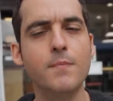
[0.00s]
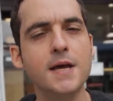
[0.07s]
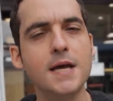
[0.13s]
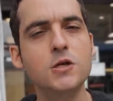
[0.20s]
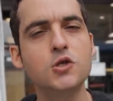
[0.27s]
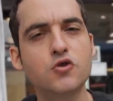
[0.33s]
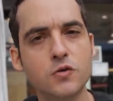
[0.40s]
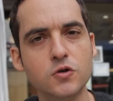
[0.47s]
to be
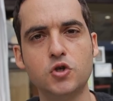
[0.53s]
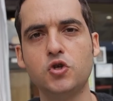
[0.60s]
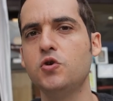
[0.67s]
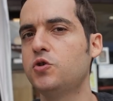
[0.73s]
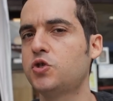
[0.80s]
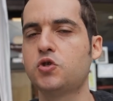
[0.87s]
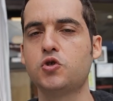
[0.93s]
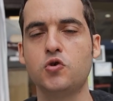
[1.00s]

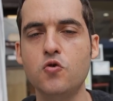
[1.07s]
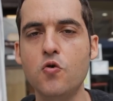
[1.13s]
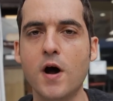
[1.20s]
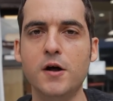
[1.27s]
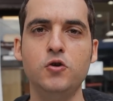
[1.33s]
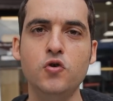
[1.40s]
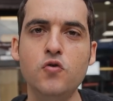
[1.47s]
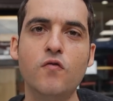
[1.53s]
introduced to
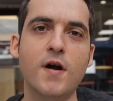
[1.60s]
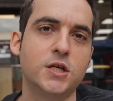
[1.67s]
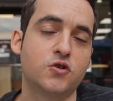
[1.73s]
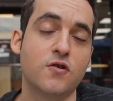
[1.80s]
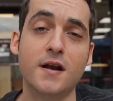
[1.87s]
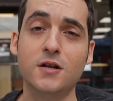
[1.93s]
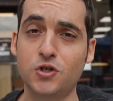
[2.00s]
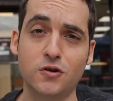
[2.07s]
a new
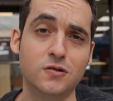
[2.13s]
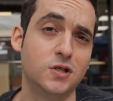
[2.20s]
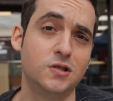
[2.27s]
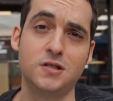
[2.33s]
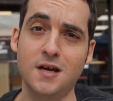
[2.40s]
restaurant in Jersey